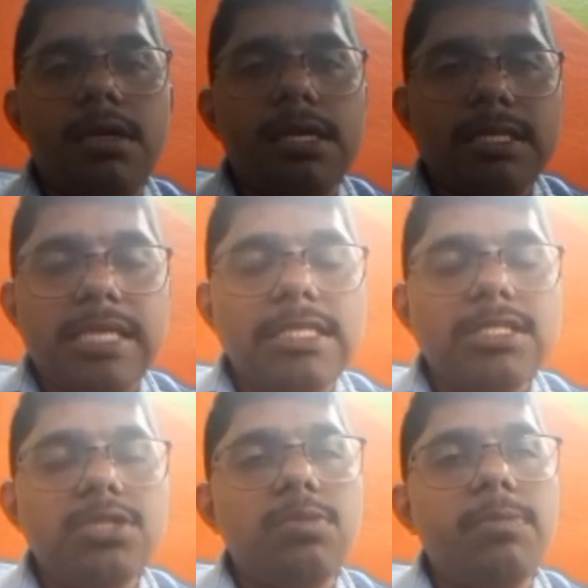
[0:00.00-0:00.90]

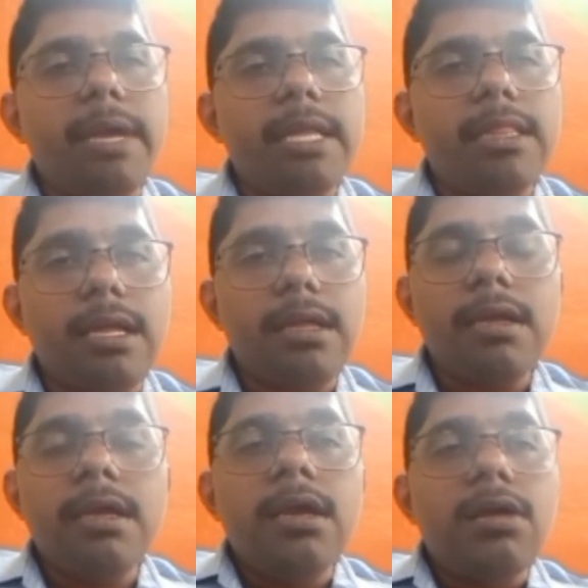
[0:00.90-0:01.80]
designs to make the
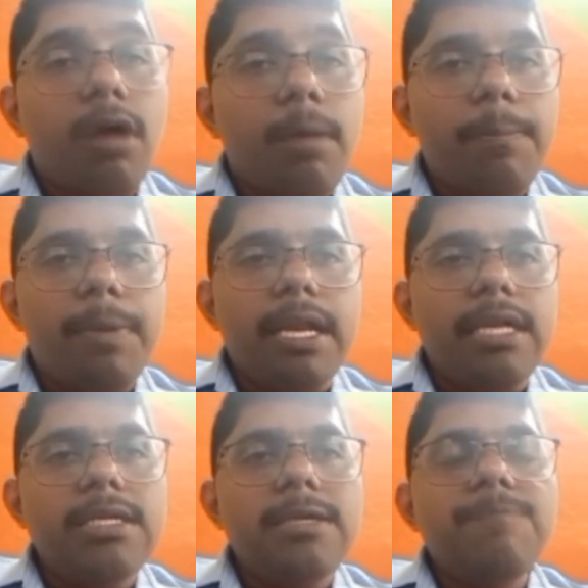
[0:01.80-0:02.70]
component,